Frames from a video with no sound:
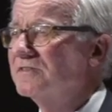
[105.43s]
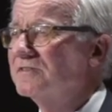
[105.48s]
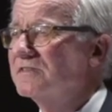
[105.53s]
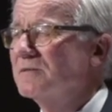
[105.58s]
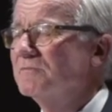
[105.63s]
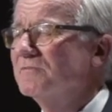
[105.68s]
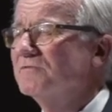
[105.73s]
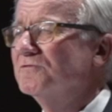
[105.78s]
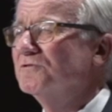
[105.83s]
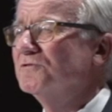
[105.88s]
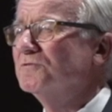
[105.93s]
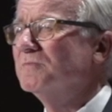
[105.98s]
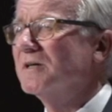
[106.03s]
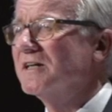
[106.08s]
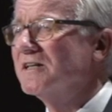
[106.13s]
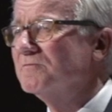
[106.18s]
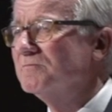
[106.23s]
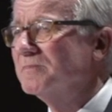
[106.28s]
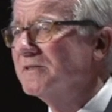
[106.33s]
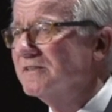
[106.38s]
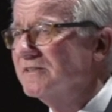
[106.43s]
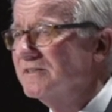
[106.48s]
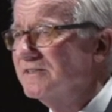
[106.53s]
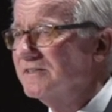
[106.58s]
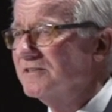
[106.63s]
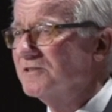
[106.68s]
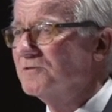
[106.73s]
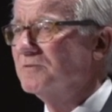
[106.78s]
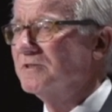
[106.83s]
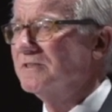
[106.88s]
Some of you may have been
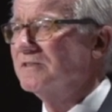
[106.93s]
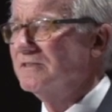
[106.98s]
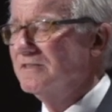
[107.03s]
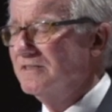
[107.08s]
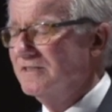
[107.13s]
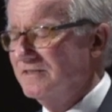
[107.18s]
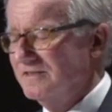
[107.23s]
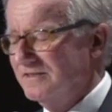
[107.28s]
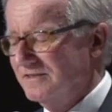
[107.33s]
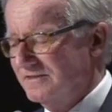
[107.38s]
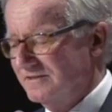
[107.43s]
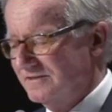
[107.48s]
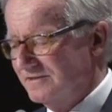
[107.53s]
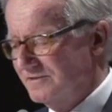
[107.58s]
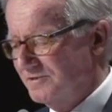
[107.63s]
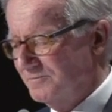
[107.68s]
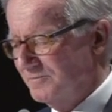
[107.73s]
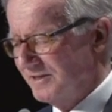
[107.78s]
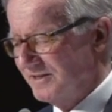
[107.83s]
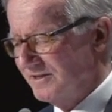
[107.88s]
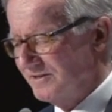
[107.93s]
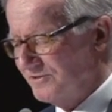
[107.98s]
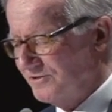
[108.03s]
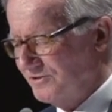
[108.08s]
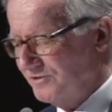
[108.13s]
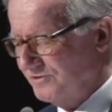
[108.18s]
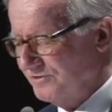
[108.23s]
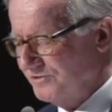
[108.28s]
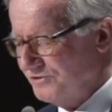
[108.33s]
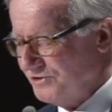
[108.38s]
here when, to my
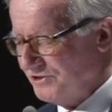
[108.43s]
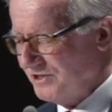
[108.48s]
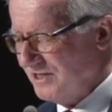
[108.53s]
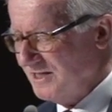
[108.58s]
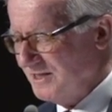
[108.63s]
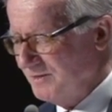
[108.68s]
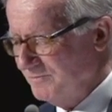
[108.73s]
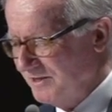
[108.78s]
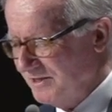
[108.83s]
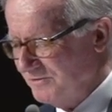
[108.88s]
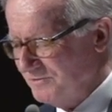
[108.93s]
eternal shame,